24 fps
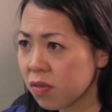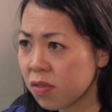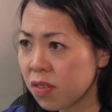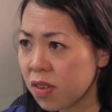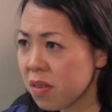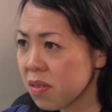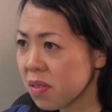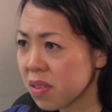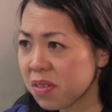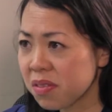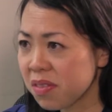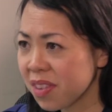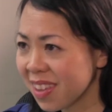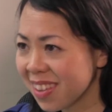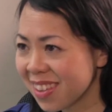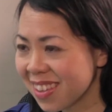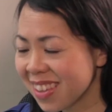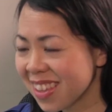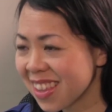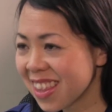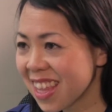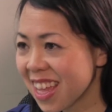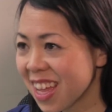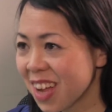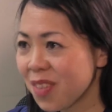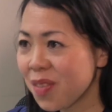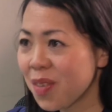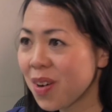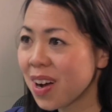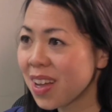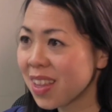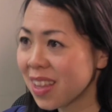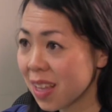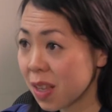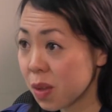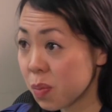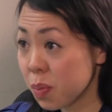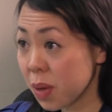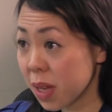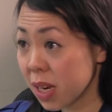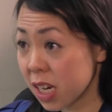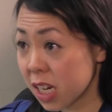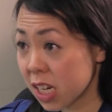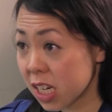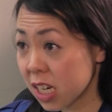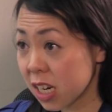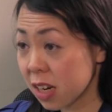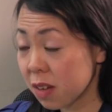a few of the reasons there why there's been a
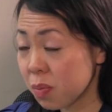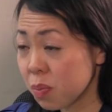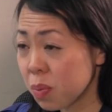shift,